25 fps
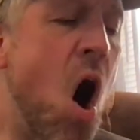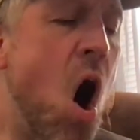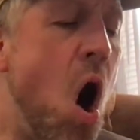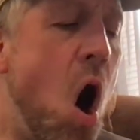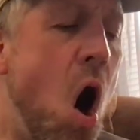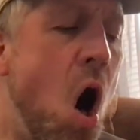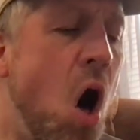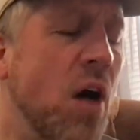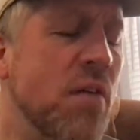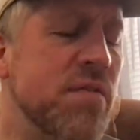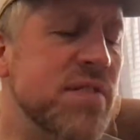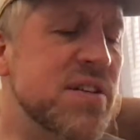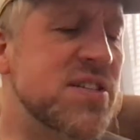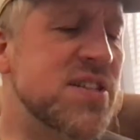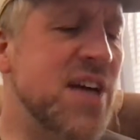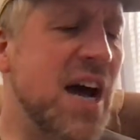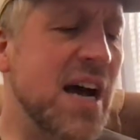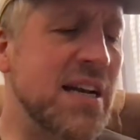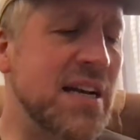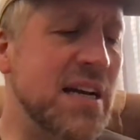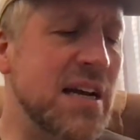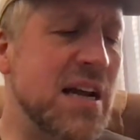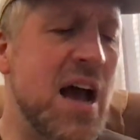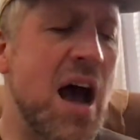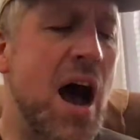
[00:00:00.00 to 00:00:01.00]
All of a
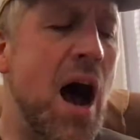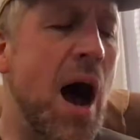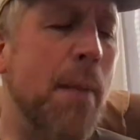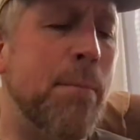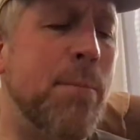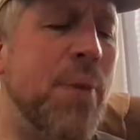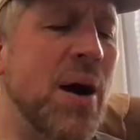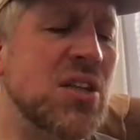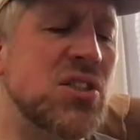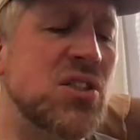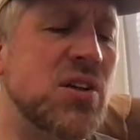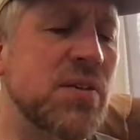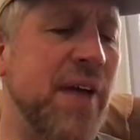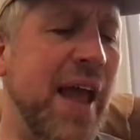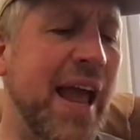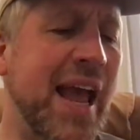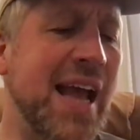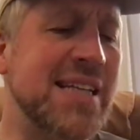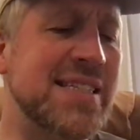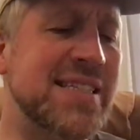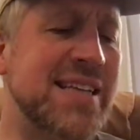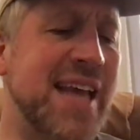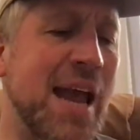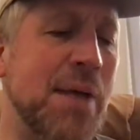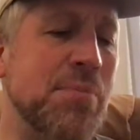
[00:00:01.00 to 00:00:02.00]
sudden, a bunch of
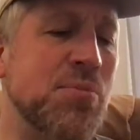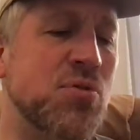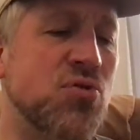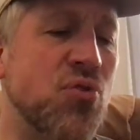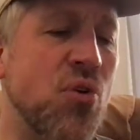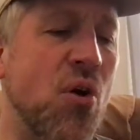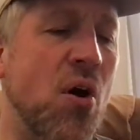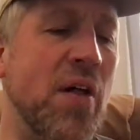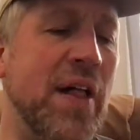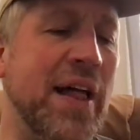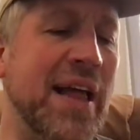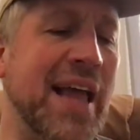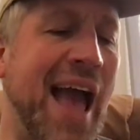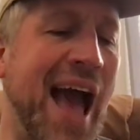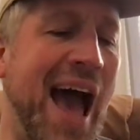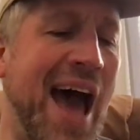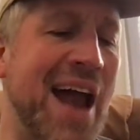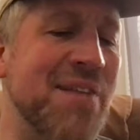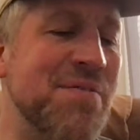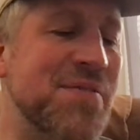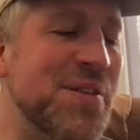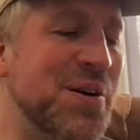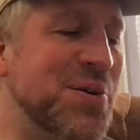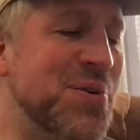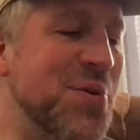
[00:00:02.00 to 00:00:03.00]
ants came crawling out
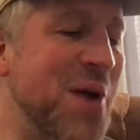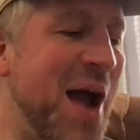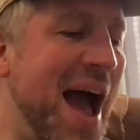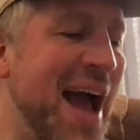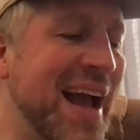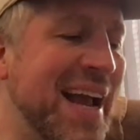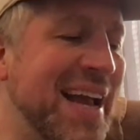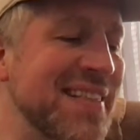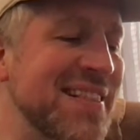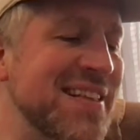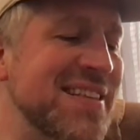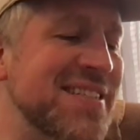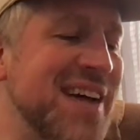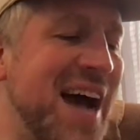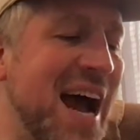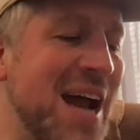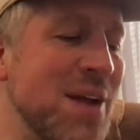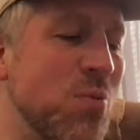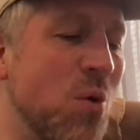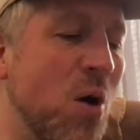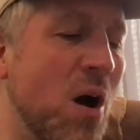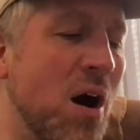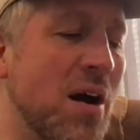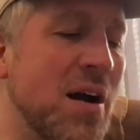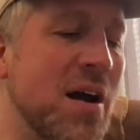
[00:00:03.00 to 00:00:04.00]
of the crack in the
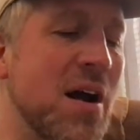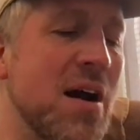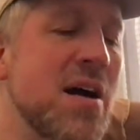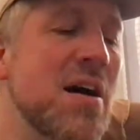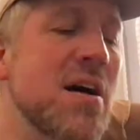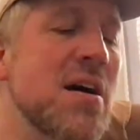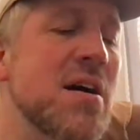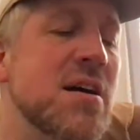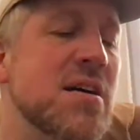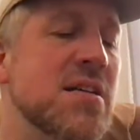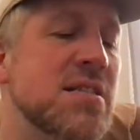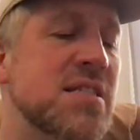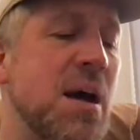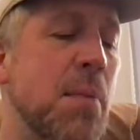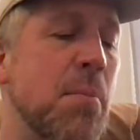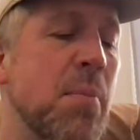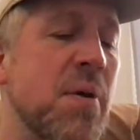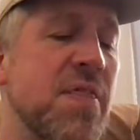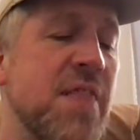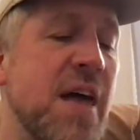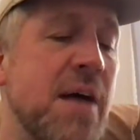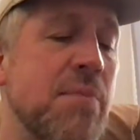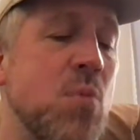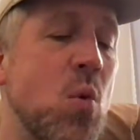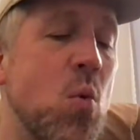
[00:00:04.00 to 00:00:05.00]
sidewalk. Some of
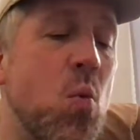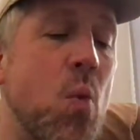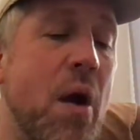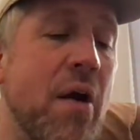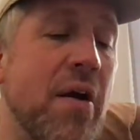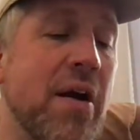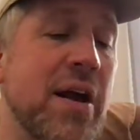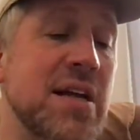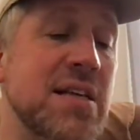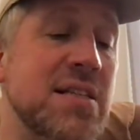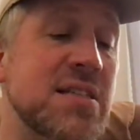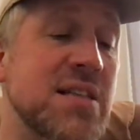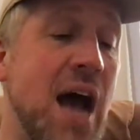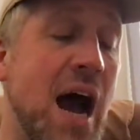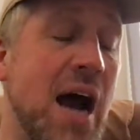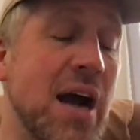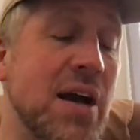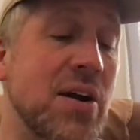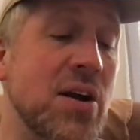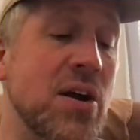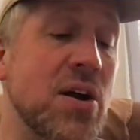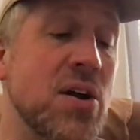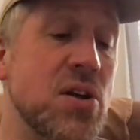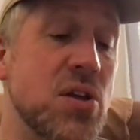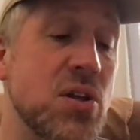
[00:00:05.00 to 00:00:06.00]
them were wearing
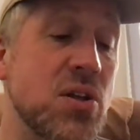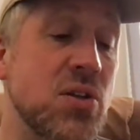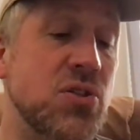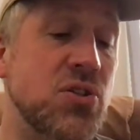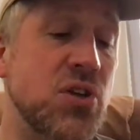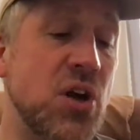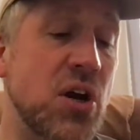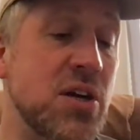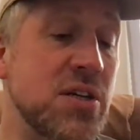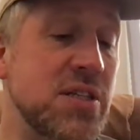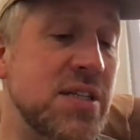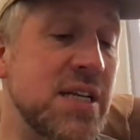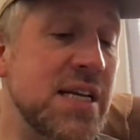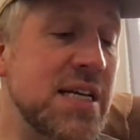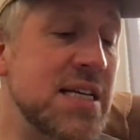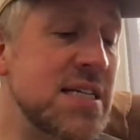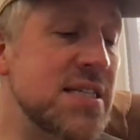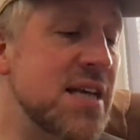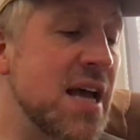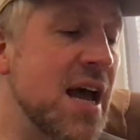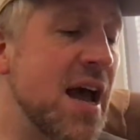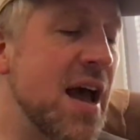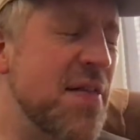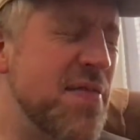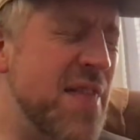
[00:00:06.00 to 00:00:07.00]
soccer
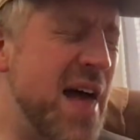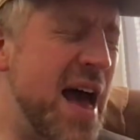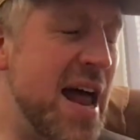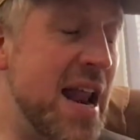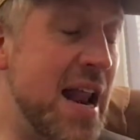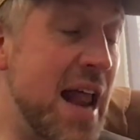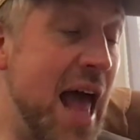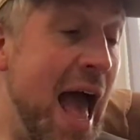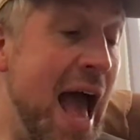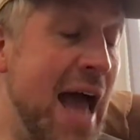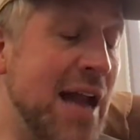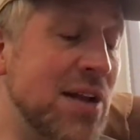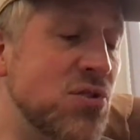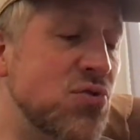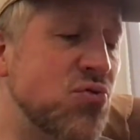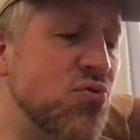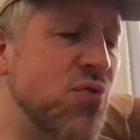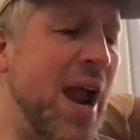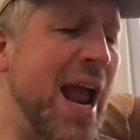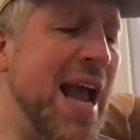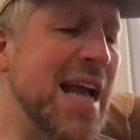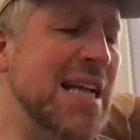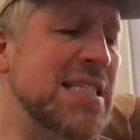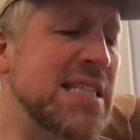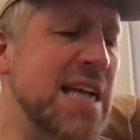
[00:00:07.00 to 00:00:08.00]
jerseys that had
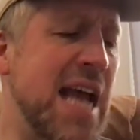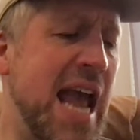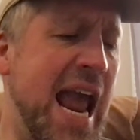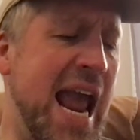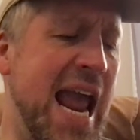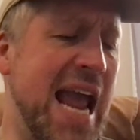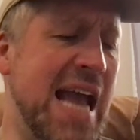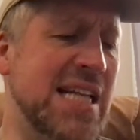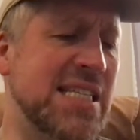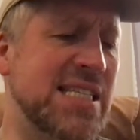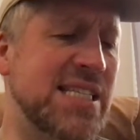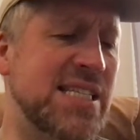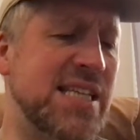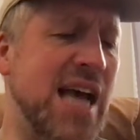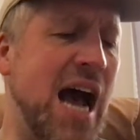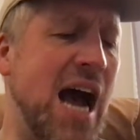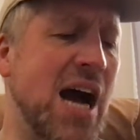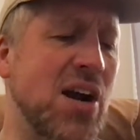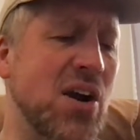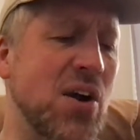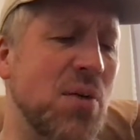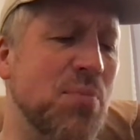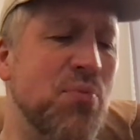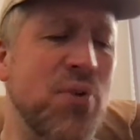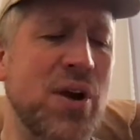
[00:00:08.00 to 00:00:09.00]
Grant Ant
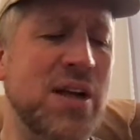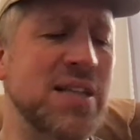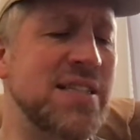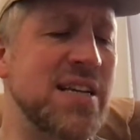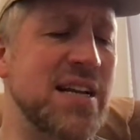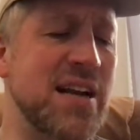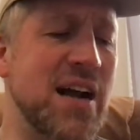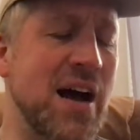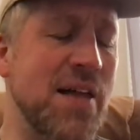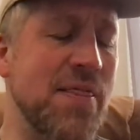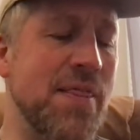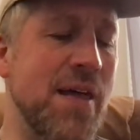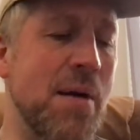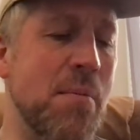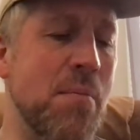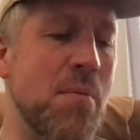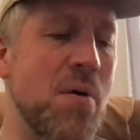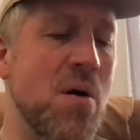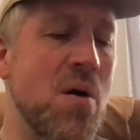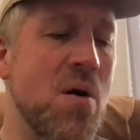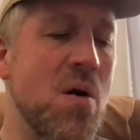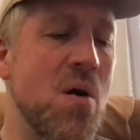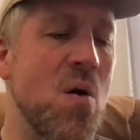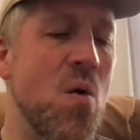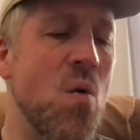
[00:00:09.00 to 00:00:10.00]
Soccer printed on them.
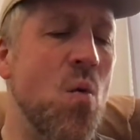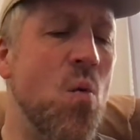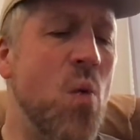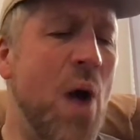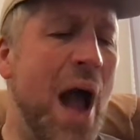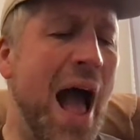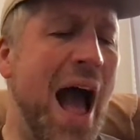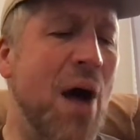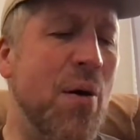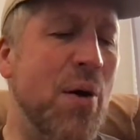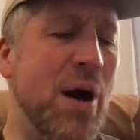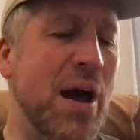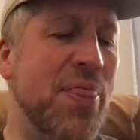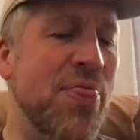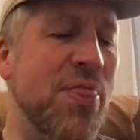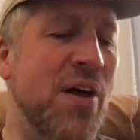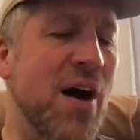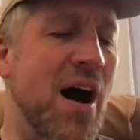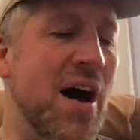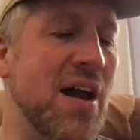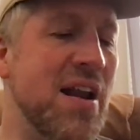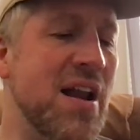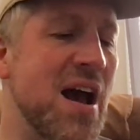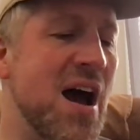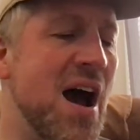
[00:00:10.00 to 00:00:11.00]
Wow, I
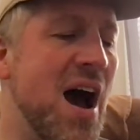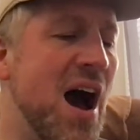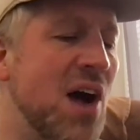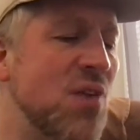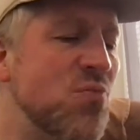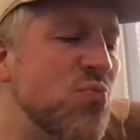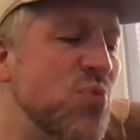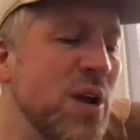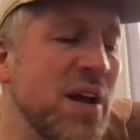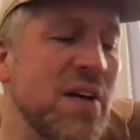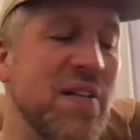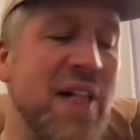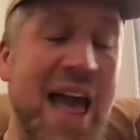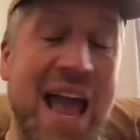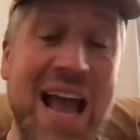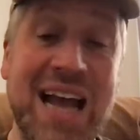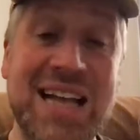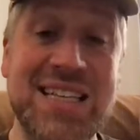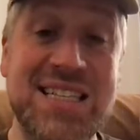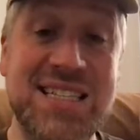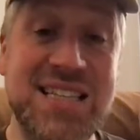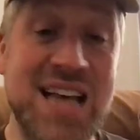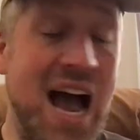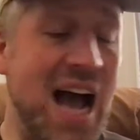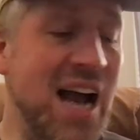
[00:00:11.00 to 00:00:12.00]
thought, a real
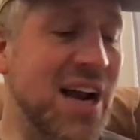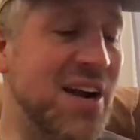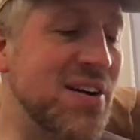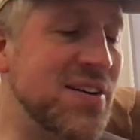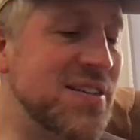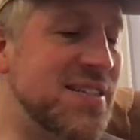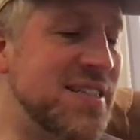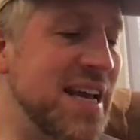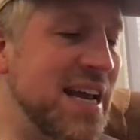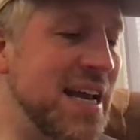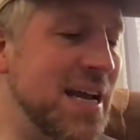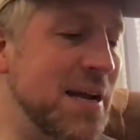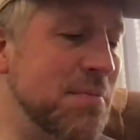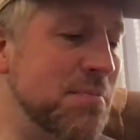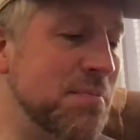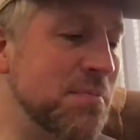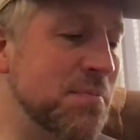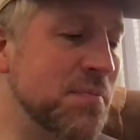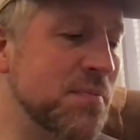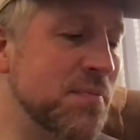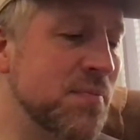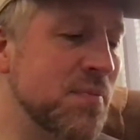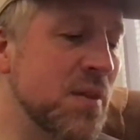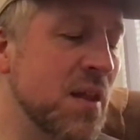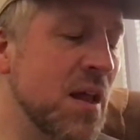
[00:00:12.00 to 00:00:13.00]
ant soccer team.
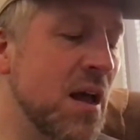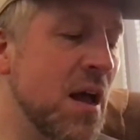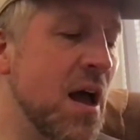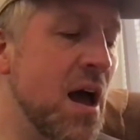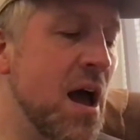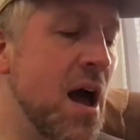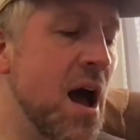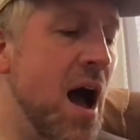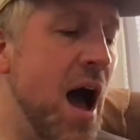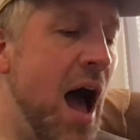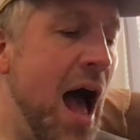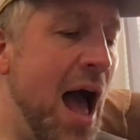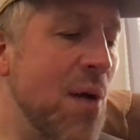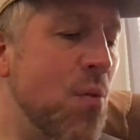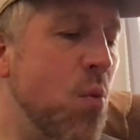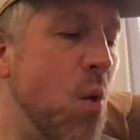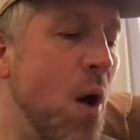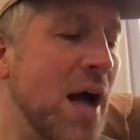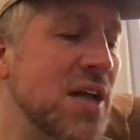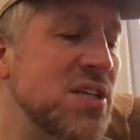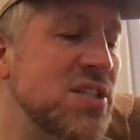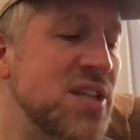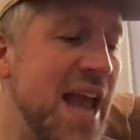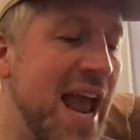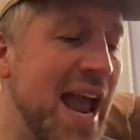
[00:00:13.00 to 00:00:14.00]
I
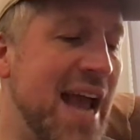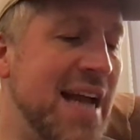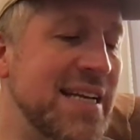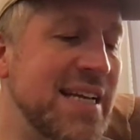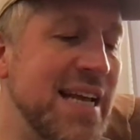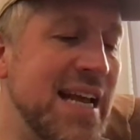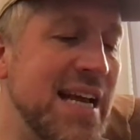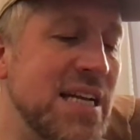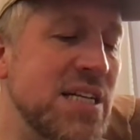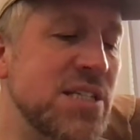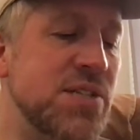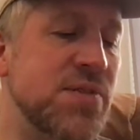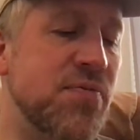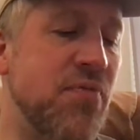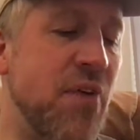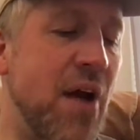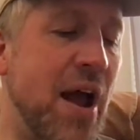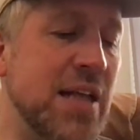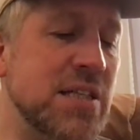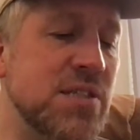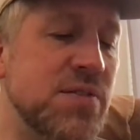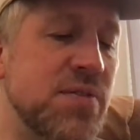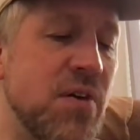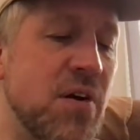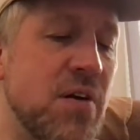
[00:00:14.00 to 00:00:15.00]
watched Andy and his
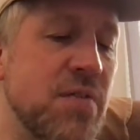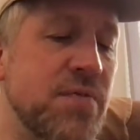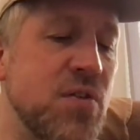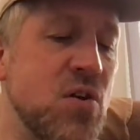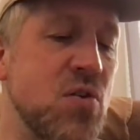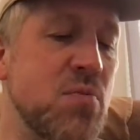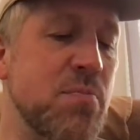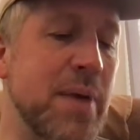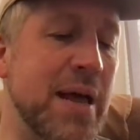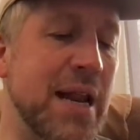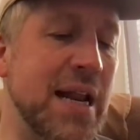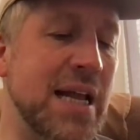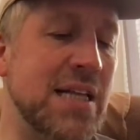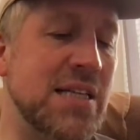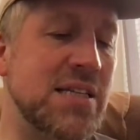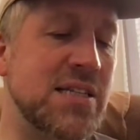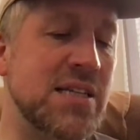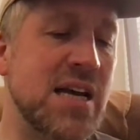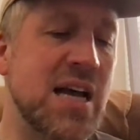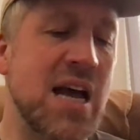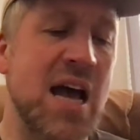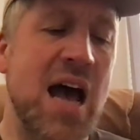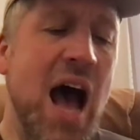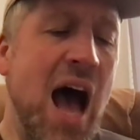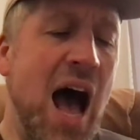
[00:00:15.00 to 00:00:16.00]
friends for a few minutes.
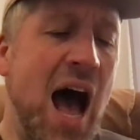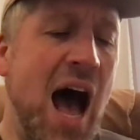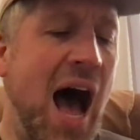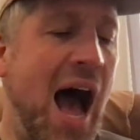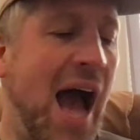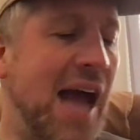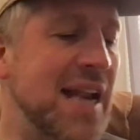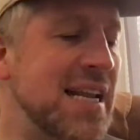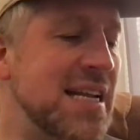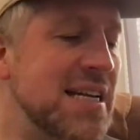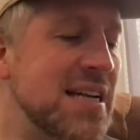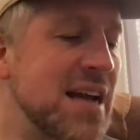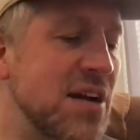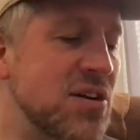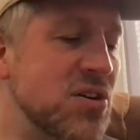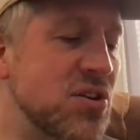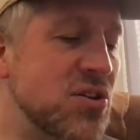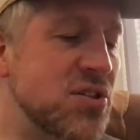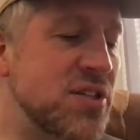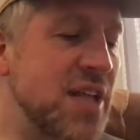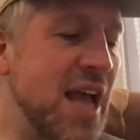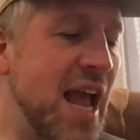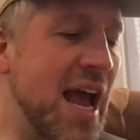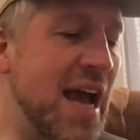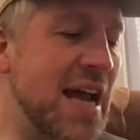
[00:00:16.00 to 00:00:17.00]
I didn't
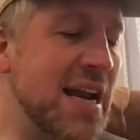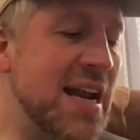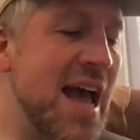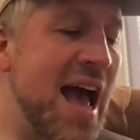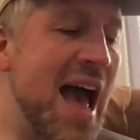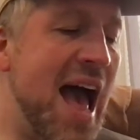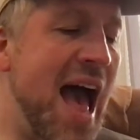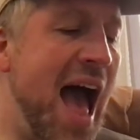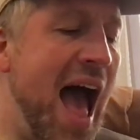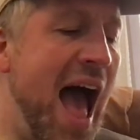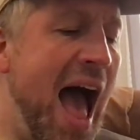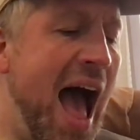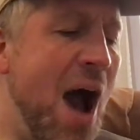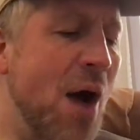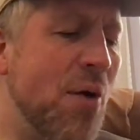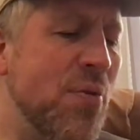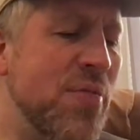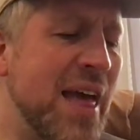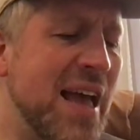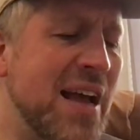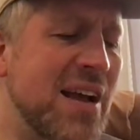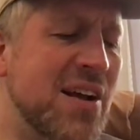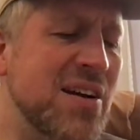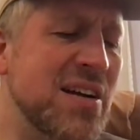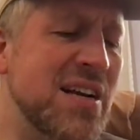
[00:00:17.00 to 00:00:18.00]
understand how
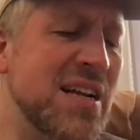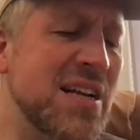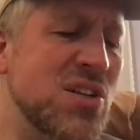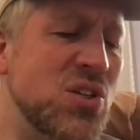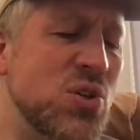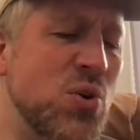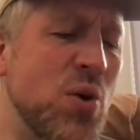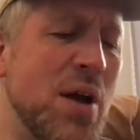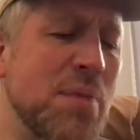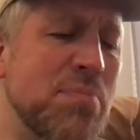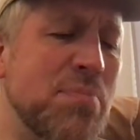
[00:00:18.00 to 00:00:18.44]
they could enjoy